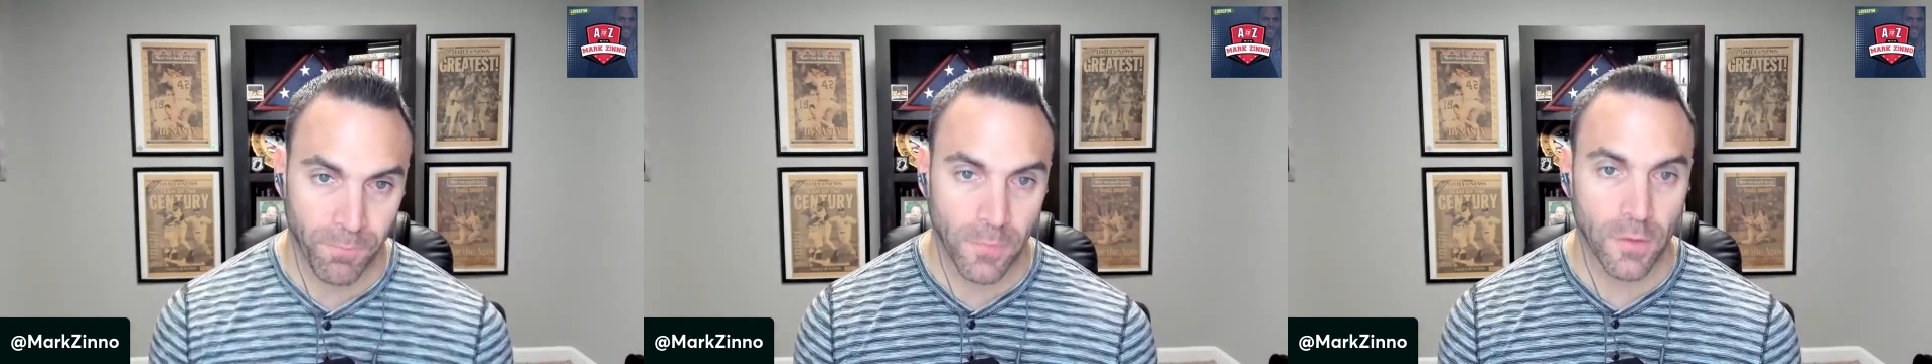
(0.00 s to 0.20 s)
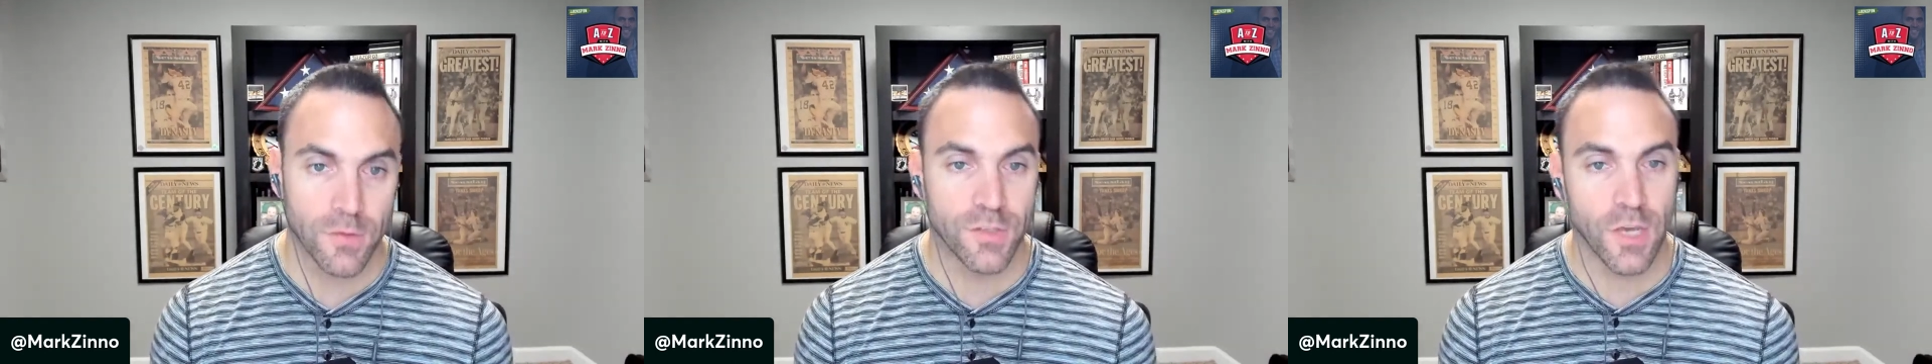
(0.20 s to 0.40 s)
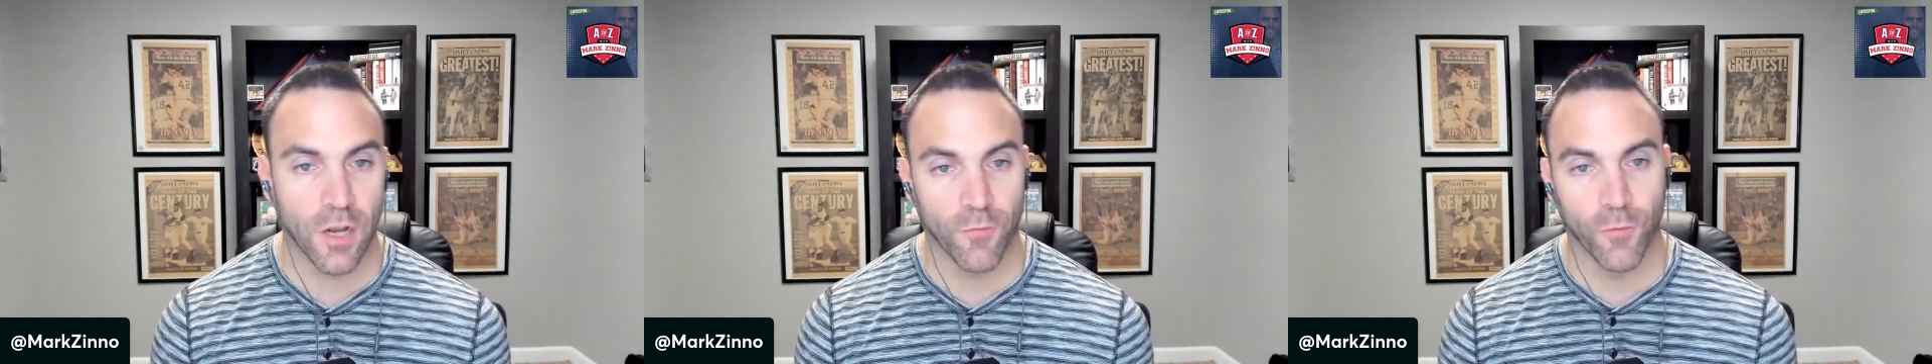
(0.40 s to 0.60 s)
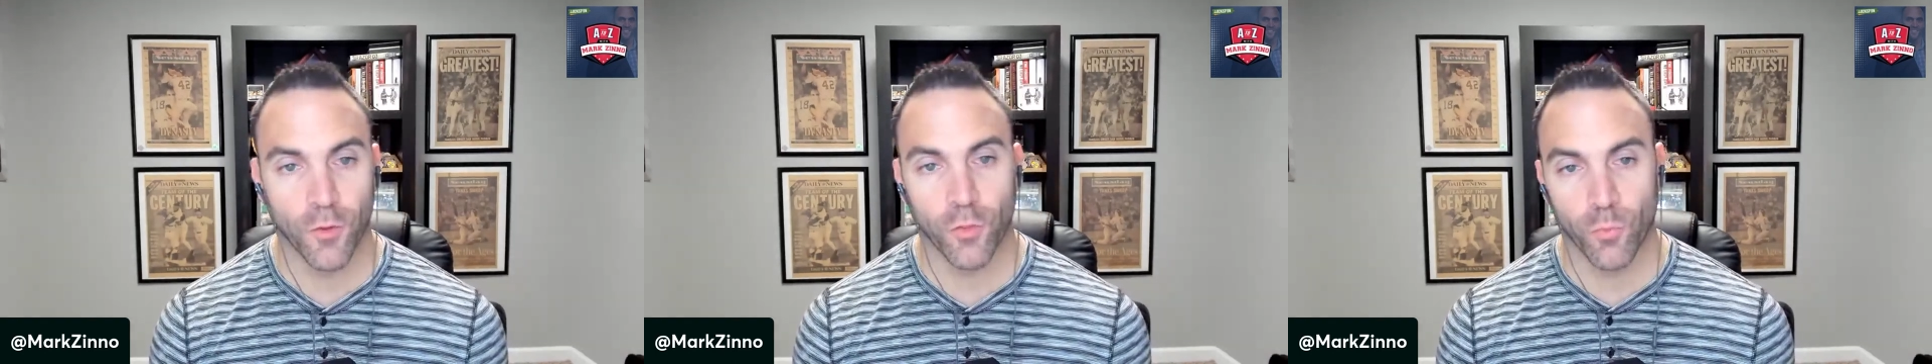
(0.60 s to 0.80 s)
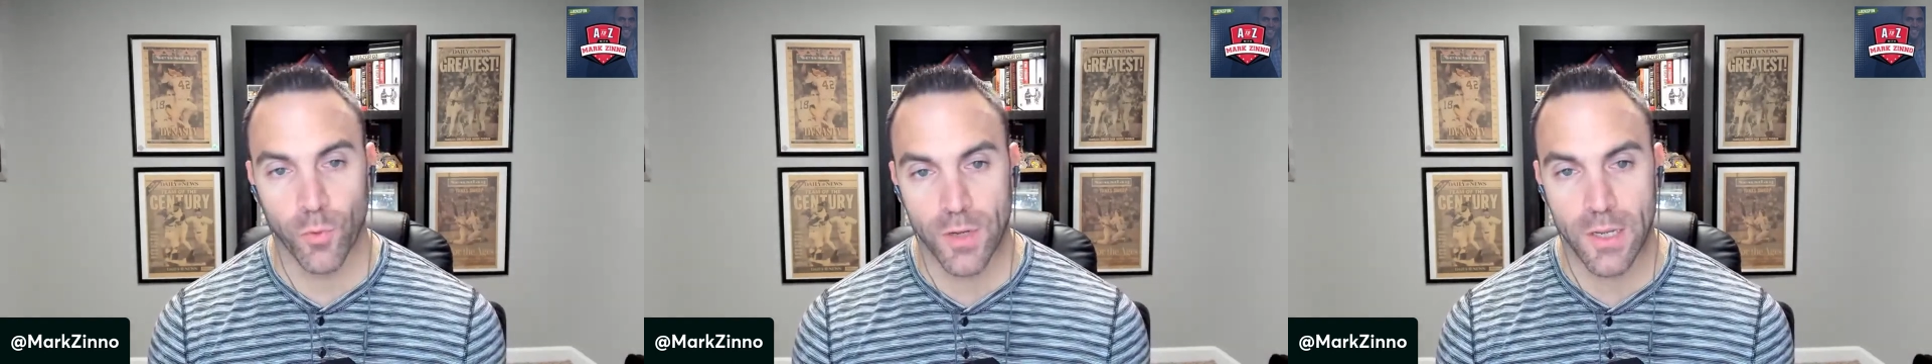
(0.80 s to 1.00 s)
settled for
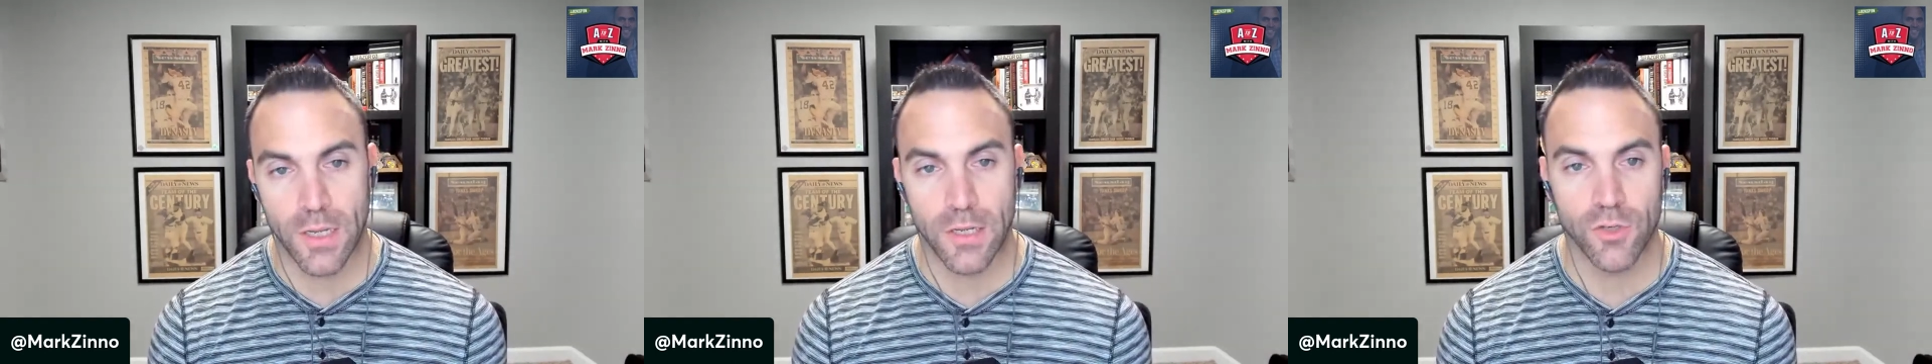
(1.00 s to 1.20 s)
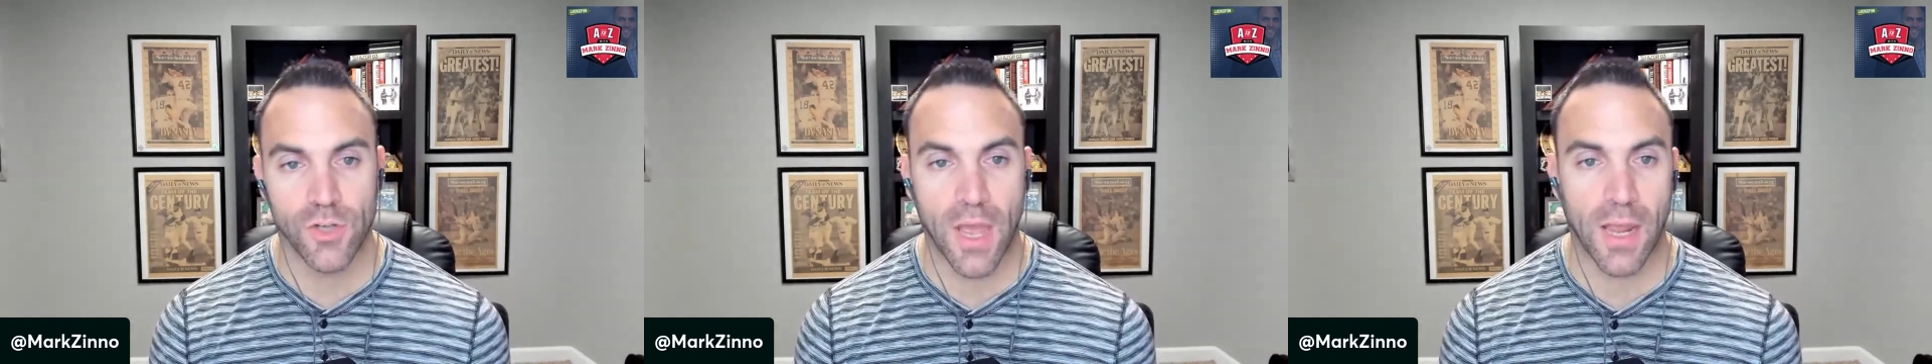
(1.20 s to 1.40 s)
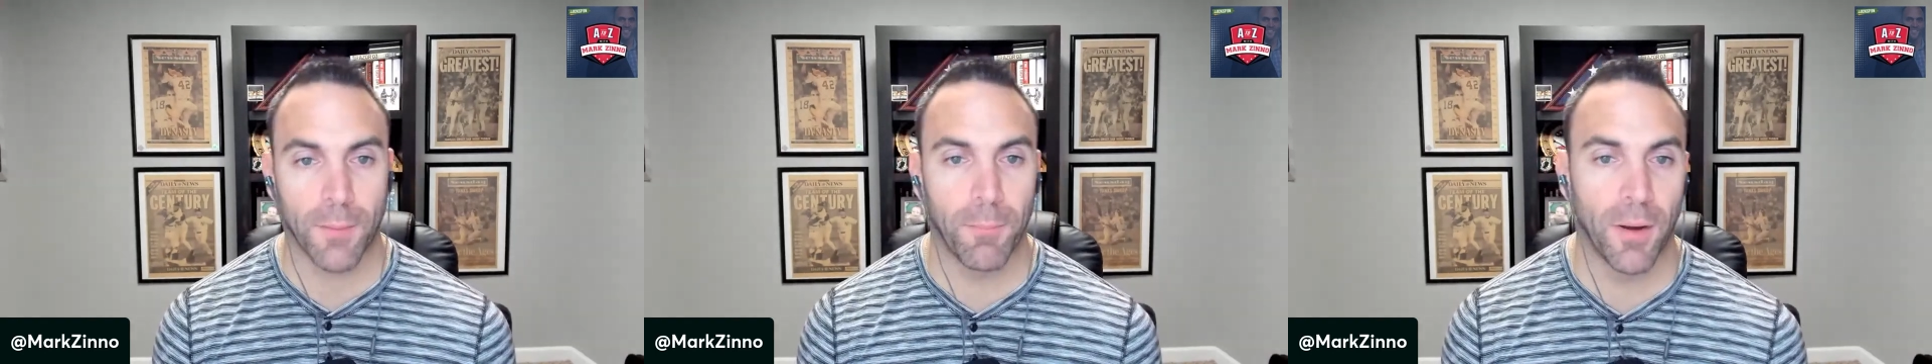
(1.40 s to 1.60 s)
three Jack